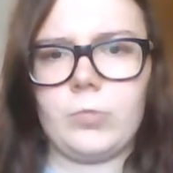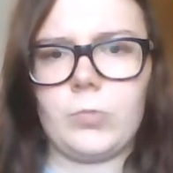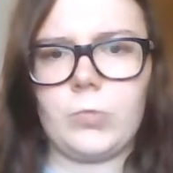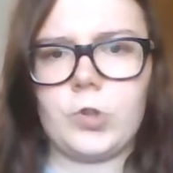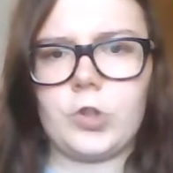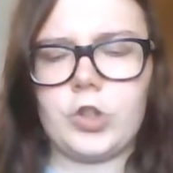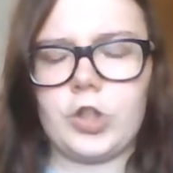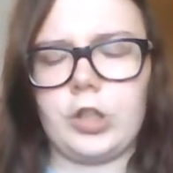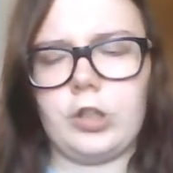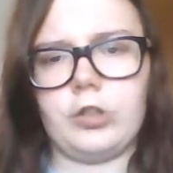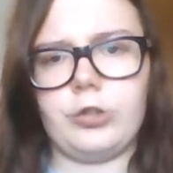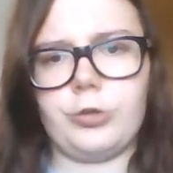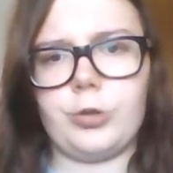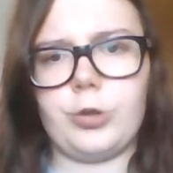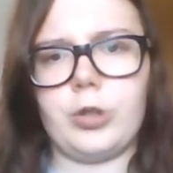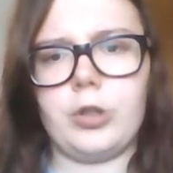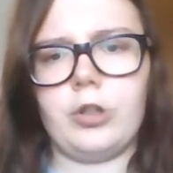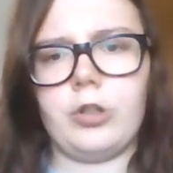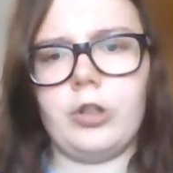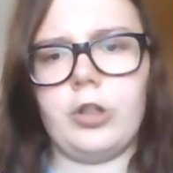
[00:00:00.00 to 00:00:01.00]

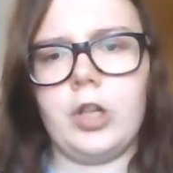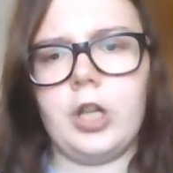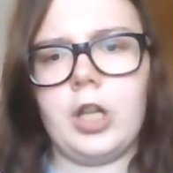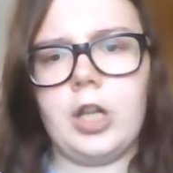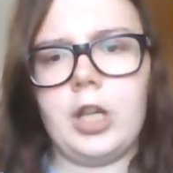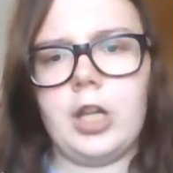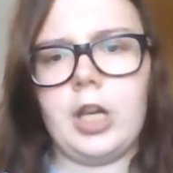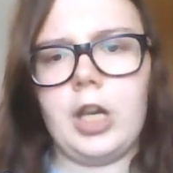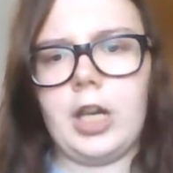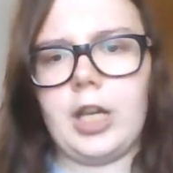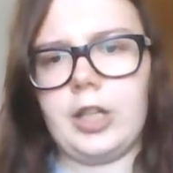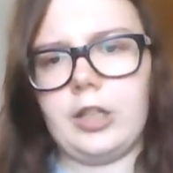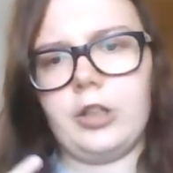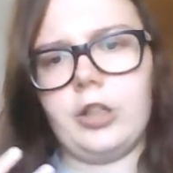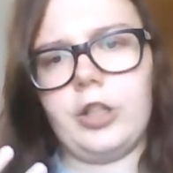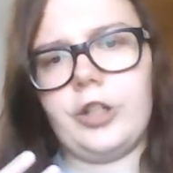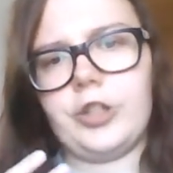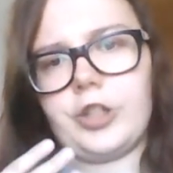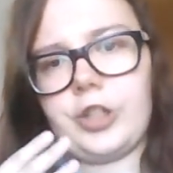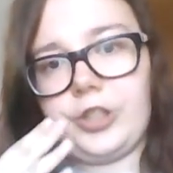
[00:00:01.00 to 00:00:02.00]
children
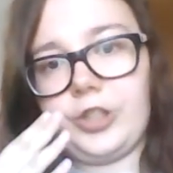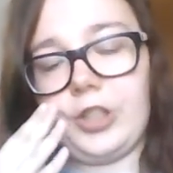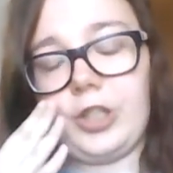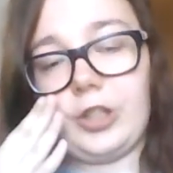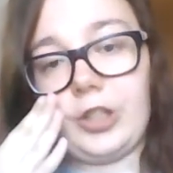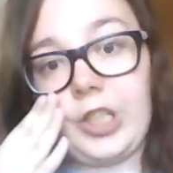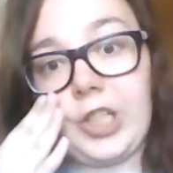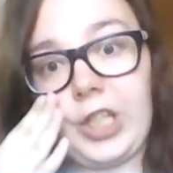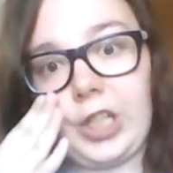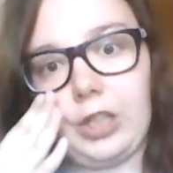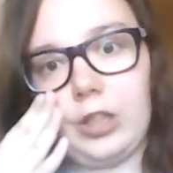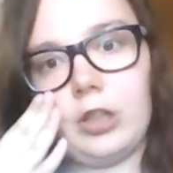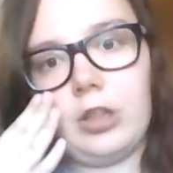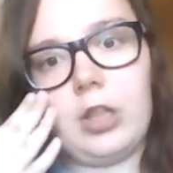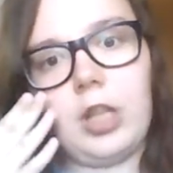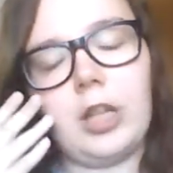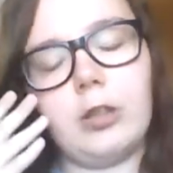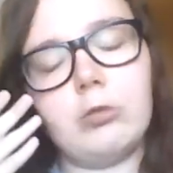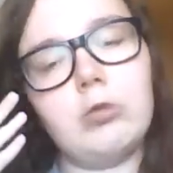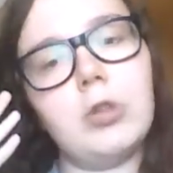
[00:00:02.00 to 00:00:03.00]
English as their second
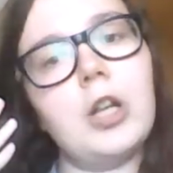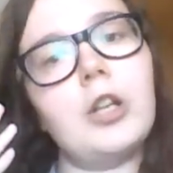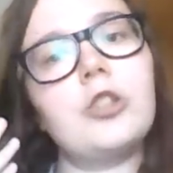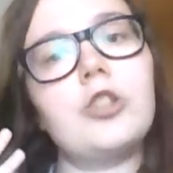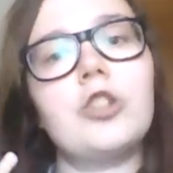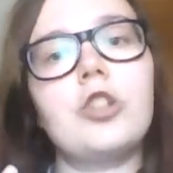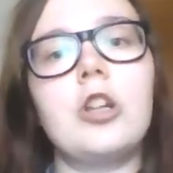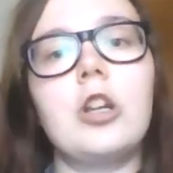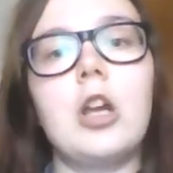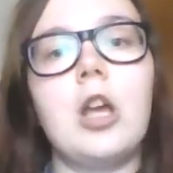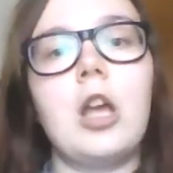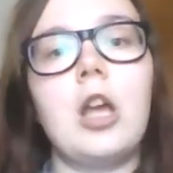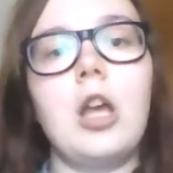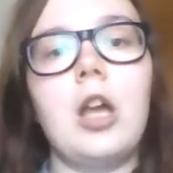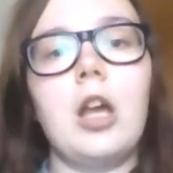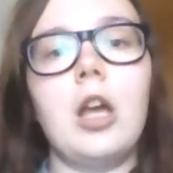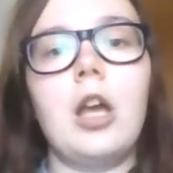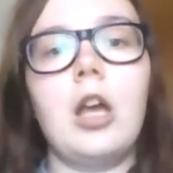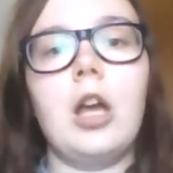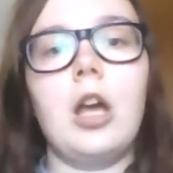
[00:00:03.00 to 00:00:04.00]
language.
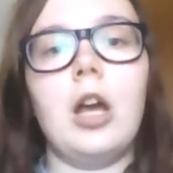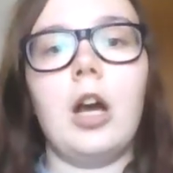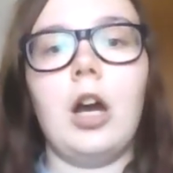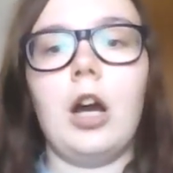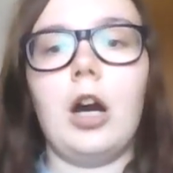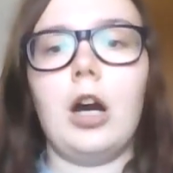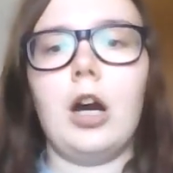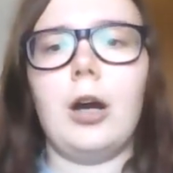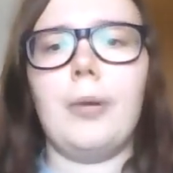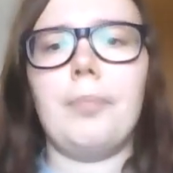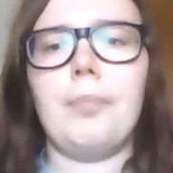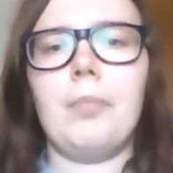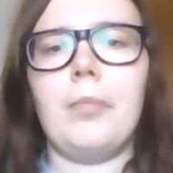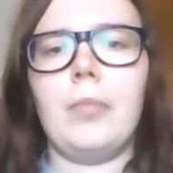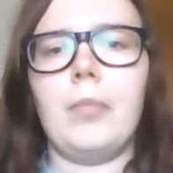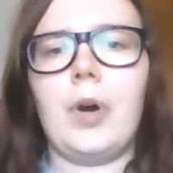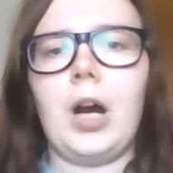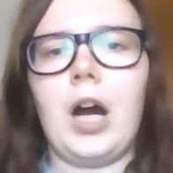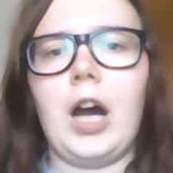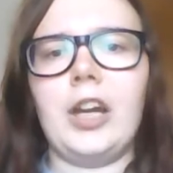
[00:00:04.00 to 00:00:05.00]

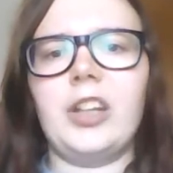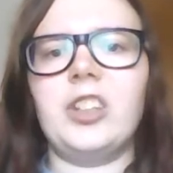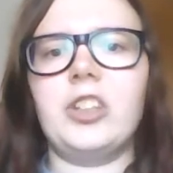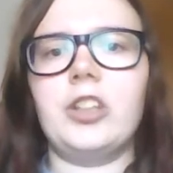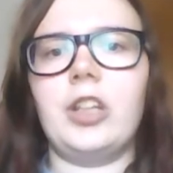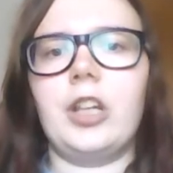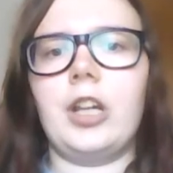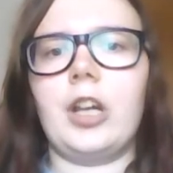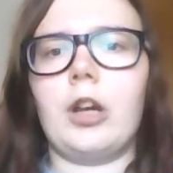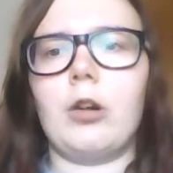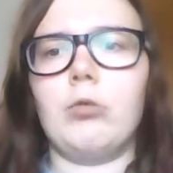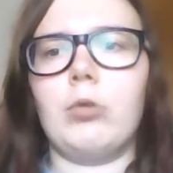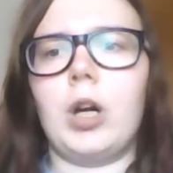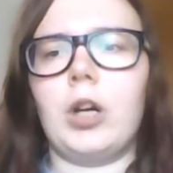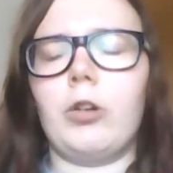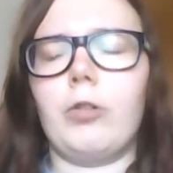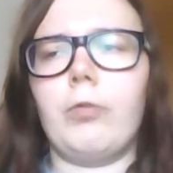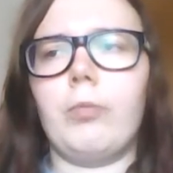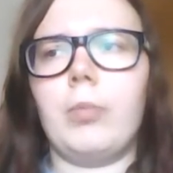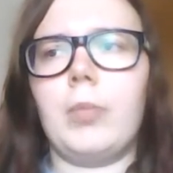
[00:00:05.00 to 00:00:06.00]
I think one
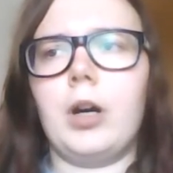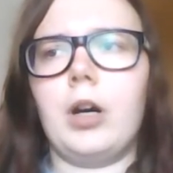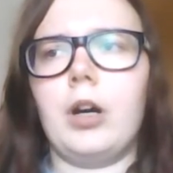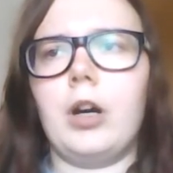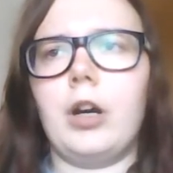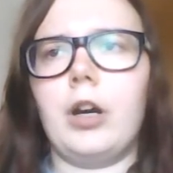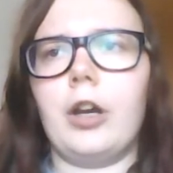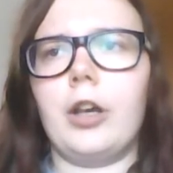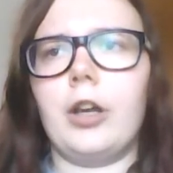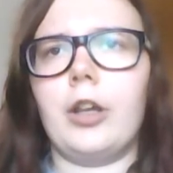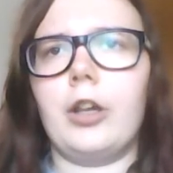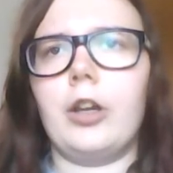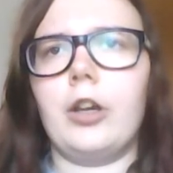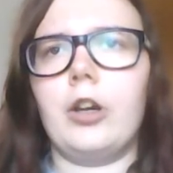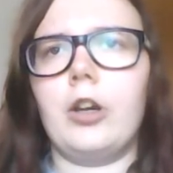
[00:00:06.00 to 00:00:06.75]
of my